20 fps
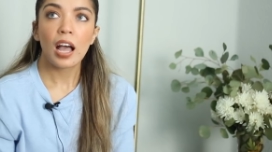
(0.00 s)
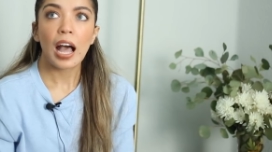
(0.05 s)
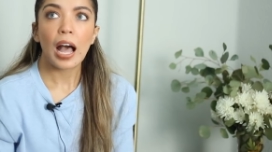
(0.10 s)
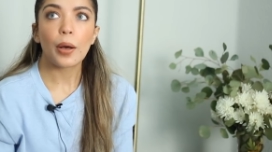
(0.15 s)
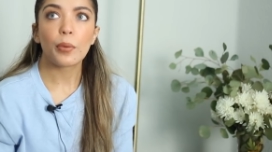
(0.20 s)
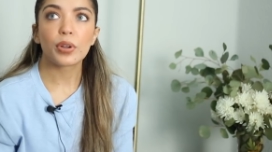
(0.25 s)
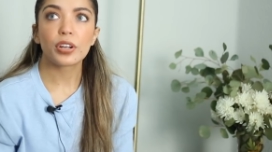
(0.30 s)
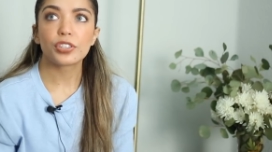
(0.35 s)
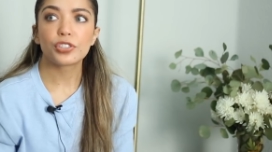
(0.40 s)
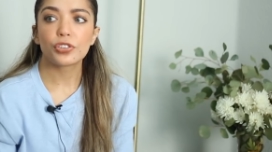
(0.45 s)

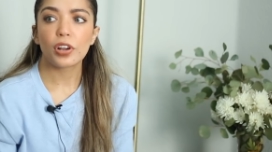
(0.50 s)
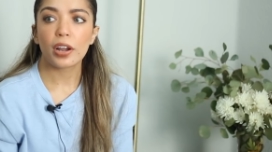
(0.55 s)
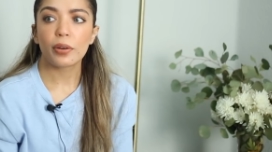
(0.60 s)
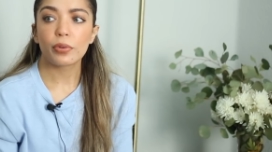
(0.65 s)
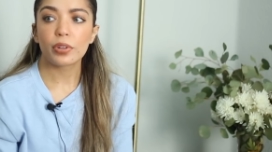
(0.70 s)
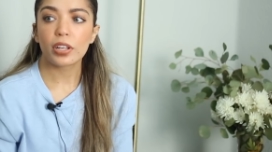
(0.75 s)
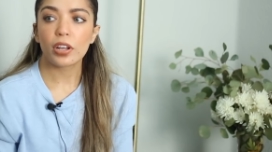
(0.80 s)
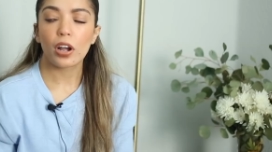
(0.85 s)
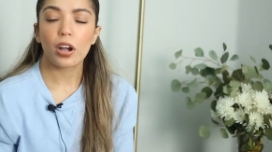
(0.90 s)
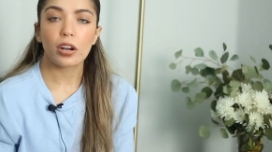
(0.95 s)
I want to try
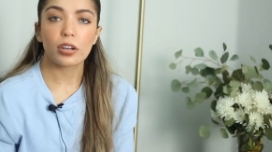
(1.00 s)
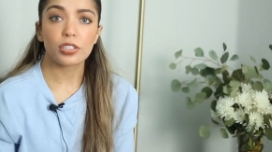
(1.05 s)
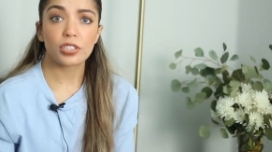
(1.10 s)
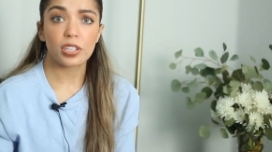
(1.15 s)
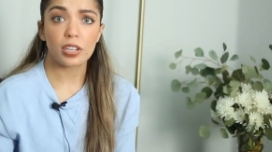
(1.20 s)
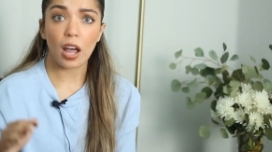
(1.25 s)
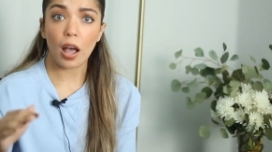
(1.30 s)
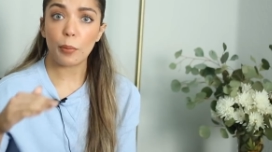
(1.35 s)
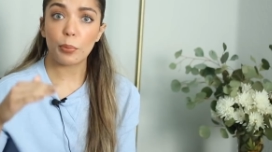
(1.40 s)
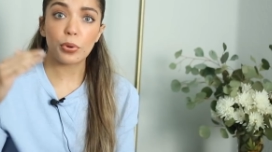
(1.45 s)
really hard
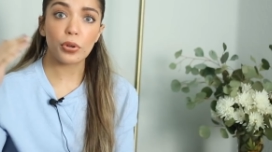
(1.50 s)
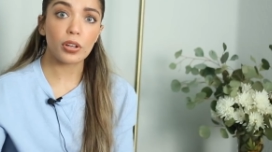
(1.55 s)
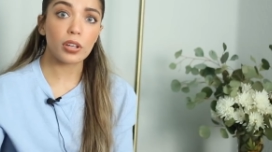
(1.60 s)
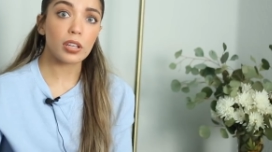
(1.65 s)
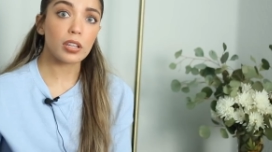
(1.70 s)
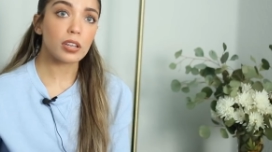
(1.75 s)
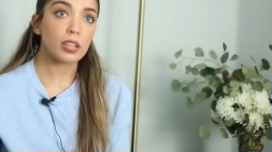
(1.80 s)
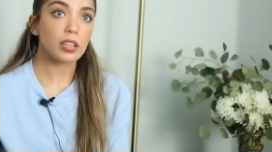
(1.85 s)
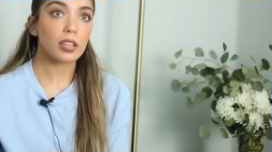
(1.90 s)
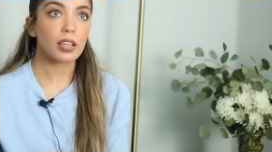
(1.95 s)
to not
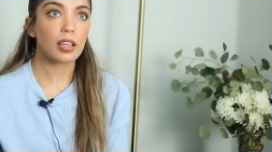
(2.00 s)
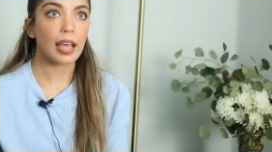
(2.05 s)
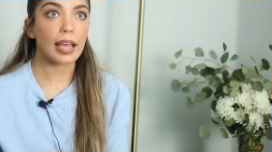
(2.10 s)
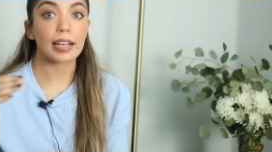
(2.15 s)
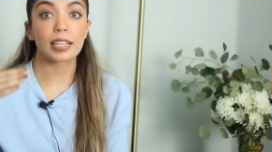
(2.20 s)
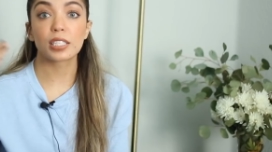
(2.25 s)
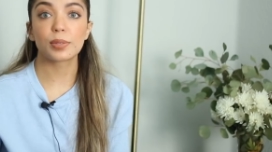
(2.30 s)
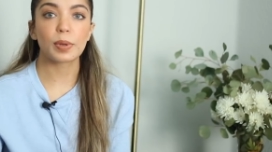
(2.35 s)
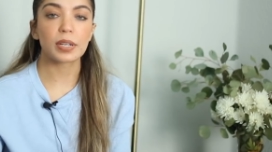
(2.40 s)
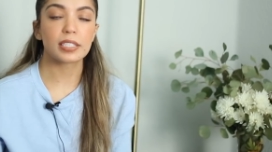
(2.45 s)
put
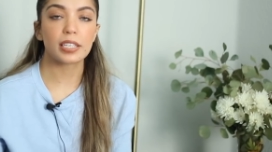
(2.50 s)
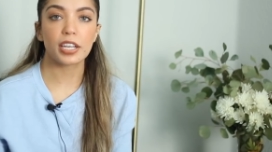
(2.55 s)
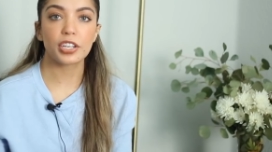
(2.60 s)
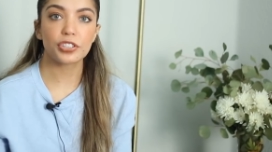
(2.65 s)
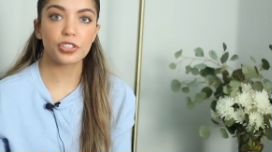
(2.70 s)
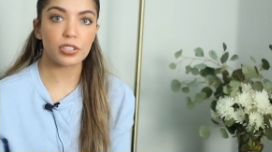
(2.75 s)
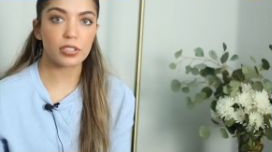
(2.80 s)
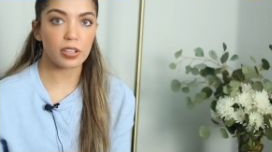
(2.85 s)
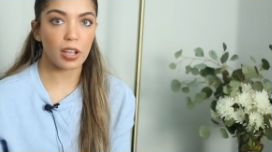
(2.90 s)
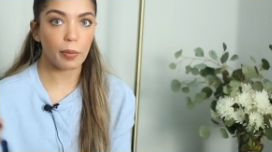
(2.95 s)

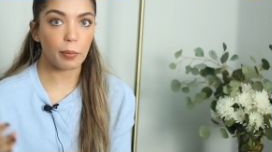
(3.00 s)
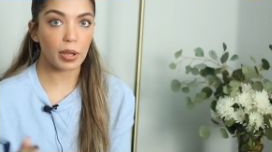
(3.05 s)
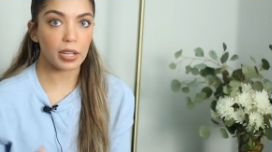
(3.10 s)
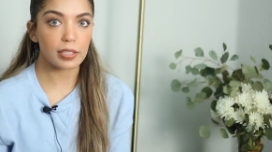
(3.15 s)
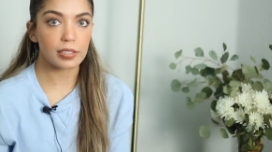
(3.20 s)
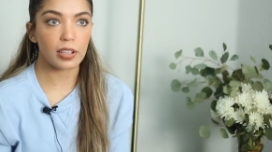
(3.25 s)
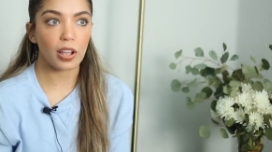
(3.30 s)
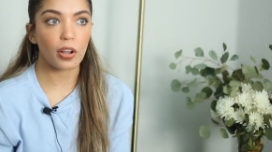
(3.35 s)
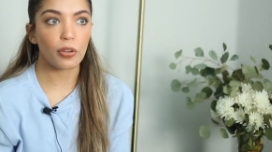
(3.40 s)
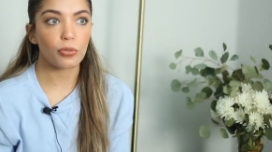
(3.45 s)
expectations on
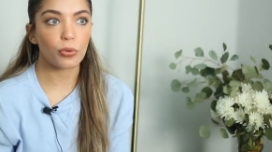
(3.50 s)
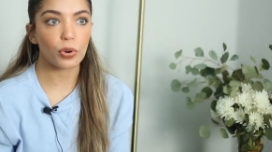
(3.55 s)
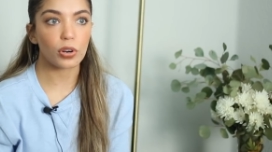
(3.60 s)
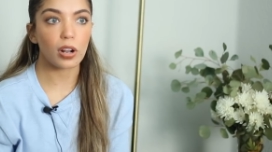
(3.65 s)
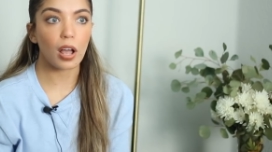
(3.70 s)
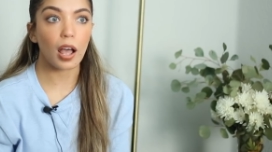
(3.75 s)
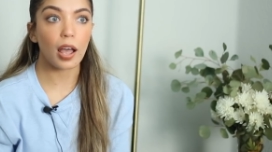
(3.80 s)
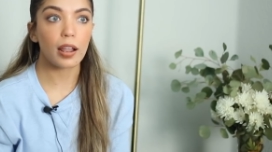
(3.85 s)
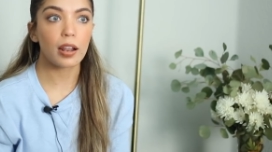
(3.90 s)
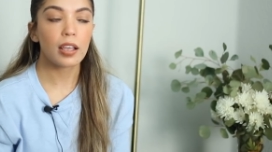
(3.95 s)
myself, or
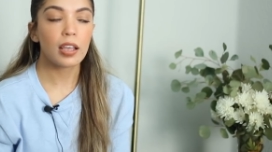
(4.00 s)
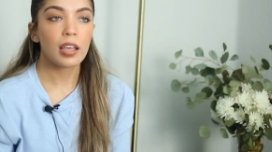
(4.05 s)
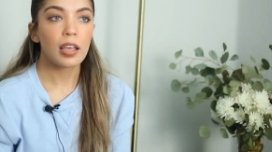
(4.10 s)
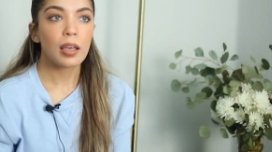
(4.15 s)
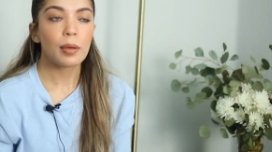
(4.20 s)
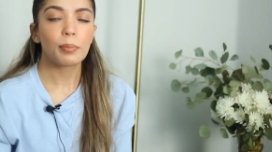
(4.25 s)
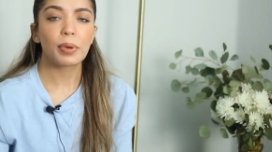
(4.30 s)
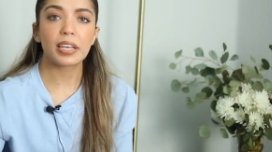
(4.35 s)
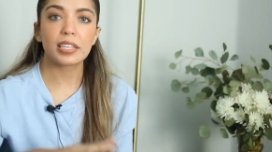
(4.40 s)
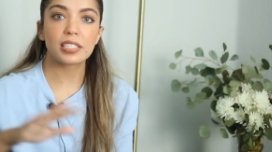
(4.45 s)
not
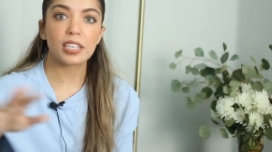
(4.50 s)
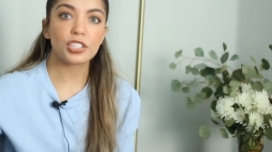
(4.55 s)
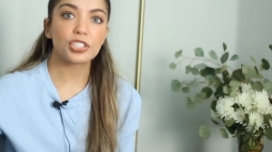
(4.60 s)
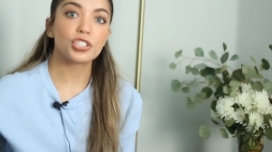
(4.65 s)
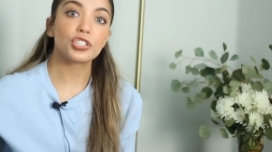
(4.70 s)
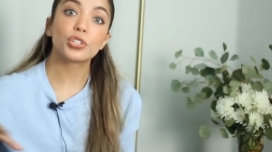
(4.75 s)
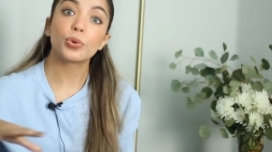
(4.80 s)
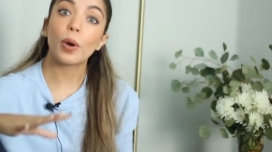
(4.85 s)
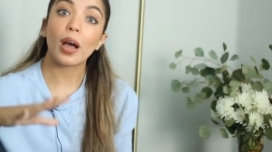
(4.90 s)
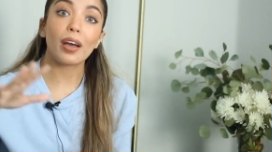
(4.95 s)
pay
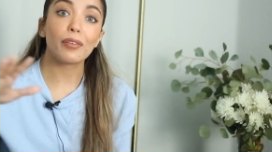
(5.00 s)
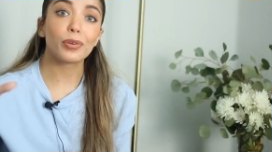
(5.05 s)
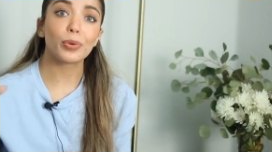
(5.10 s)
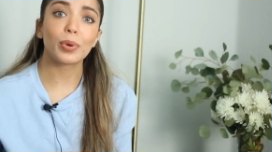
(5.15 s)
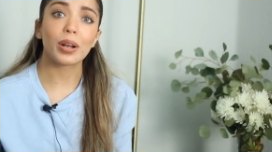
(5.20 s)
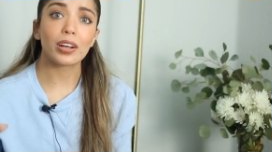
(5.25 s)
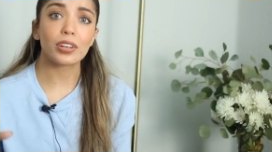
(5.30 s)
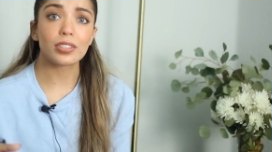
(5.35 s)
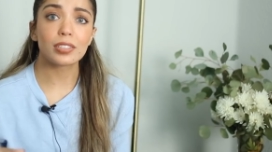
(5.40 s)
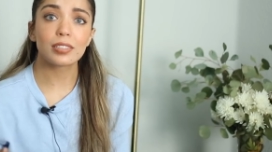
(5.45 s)
attention to what
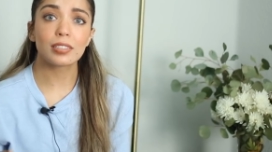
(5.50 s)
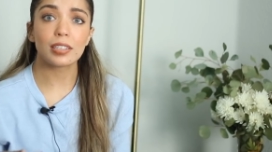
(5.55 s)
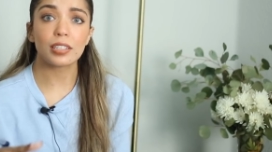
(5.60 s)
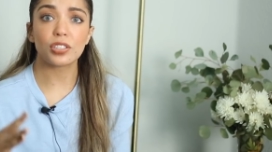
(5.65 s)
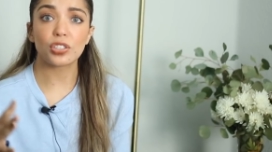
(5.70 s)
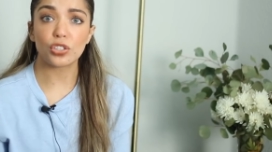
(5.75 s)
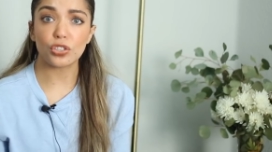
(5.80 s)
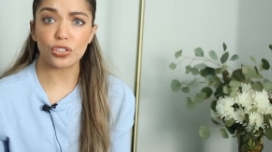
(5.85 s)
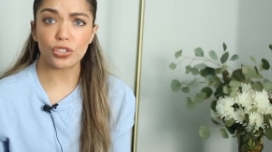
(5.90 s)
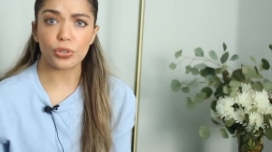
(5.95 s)
everyone else
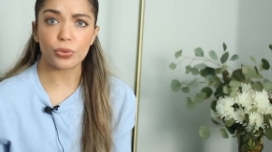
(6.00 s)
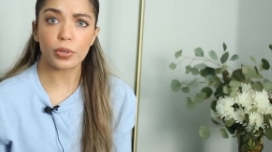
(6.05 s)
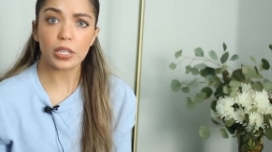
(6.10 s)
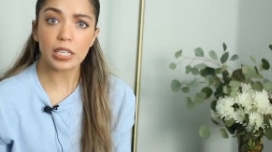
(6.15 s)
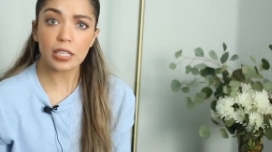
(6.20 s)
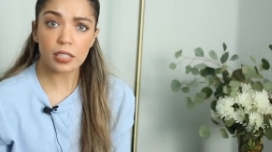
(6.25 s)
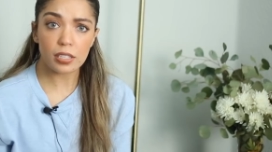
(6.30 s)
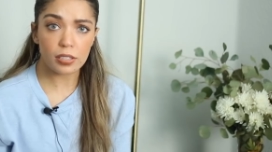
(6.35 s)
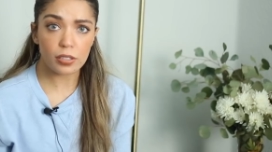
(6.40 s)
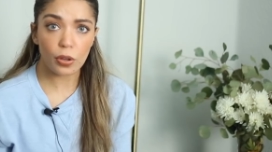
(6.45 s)
is
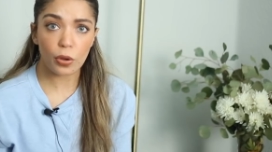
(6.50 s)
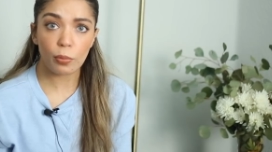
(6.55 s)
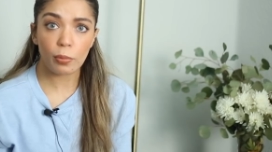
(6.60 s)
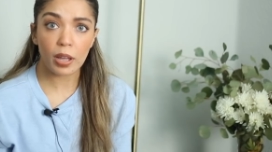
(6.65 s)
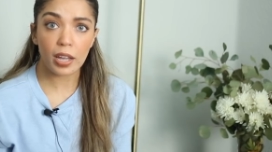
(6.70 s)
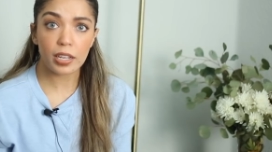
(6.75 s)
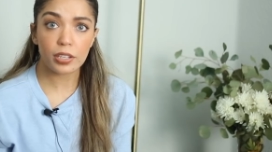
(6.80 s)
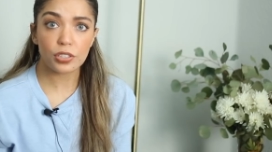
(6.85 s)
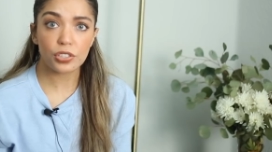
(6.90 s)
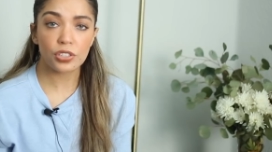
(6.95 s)
doing so
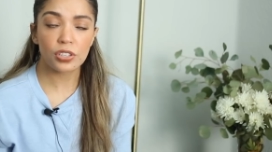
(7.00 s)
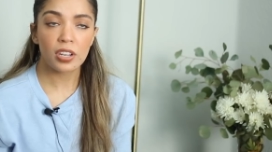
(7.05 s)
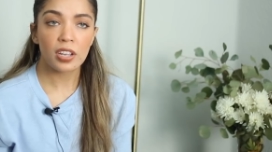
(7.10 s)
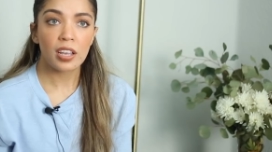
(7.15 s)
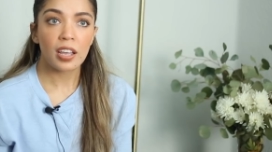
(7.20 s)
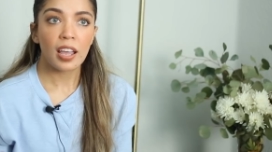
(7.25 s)
much,